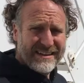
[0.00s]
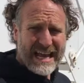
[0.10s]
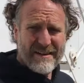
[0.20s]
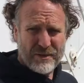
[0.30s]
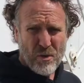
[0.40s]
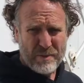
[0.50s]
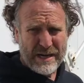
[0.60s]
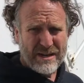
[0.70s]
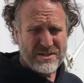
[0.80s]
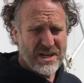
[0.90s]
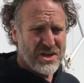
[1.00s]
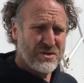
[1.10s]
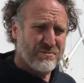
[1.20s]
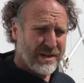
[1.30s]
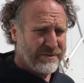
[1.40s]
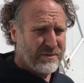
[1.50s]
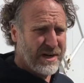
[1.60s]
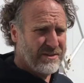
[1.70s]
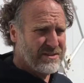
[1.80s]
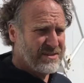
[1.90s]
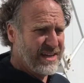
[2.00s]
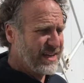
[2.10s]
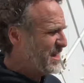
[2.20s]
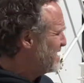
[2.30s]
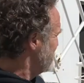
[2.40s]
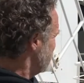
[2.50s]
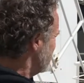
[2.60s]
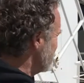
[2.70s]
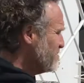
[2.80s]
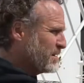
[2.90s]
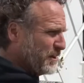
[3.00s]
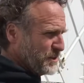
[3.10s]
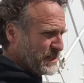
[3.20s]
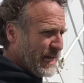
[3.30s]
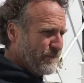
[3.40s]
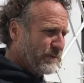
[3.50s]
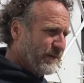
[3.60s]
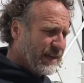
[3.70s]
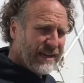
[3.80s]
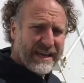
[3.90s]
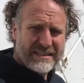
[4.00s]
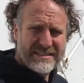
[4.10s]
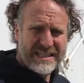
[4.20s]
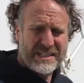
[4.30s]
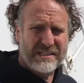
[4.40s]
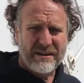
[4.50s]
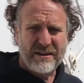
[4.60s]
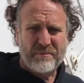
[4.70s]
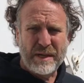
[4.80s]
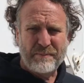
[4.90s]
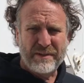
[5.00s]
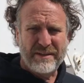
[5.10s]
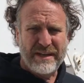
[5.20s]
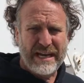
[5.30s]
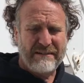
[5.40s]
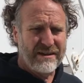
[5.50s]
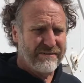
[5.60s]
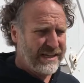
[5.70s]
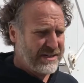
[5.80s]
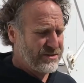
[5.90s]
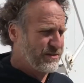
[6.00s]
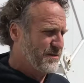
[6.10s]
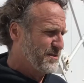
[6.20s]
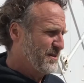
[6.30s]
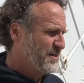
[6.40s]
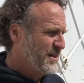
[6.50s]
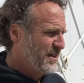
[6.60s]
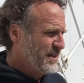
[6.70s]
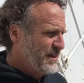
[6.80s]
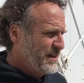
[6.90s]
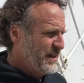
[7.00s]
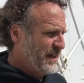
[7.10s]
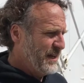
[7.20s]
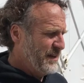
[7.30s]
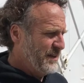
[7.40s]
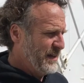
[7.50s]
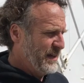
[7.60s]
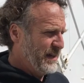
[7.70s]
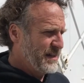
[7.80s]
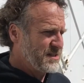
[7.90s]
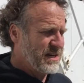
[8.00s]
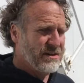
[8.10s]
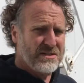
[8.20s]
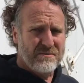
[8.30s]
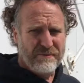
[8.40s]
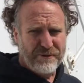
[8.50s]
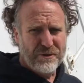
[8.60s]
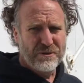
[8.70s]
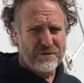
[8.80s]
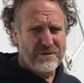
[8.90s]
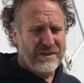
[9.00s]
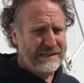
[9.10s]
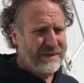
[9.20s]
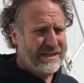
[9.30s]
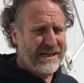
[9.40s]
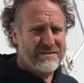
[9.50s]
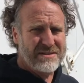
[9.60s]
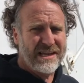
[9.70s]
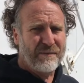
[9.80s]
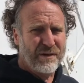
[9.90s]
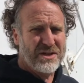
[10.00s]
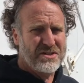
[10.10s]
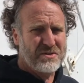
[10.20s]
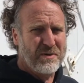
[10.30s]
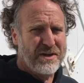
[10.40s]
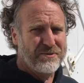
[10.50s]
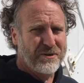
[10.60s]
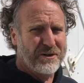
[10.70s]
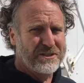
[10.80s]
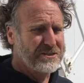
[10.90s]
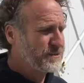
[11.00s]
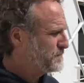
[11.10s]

and have an open air session, but if the weather's stinky, close it up and we can get 60 or 100 people in there and have lectures and and uh, share some food. It'll be kind of a celebration space for us.